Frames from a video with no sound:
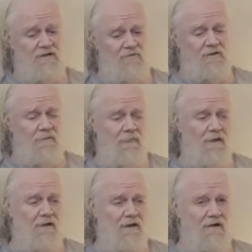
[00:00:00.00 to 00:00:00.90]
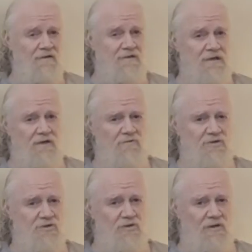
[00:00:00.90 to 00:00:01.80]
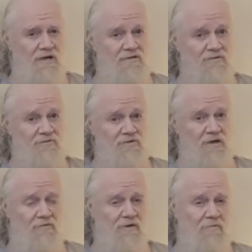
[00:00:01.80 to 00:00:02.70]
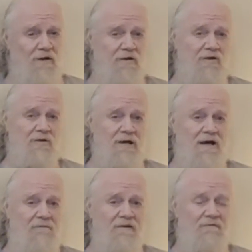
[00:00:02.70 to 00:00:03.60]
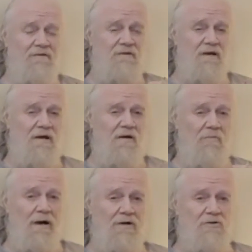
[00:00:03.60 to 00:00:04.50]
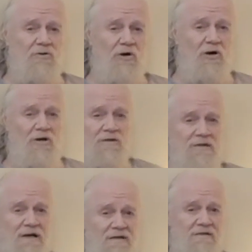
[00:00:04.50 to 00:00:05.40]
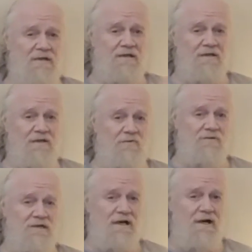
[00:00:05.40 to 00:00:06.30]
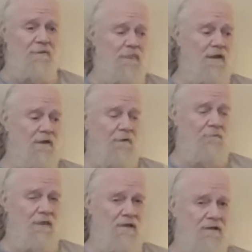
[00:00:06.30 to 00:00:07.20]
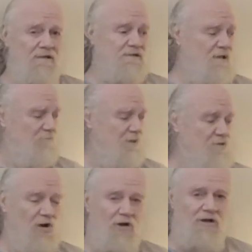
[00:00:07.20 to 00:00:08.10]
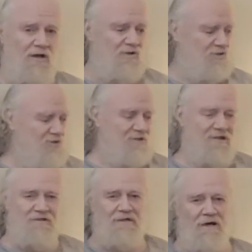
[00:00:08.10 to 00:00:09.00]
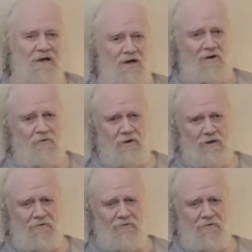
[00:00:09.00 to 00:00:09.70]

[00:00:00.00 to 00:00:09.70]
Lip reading: to me said it was neurological. So I went about a year and a half having micro heart attacks, thinking it was that. And they assigned me a cardiologist who says, "Oh, I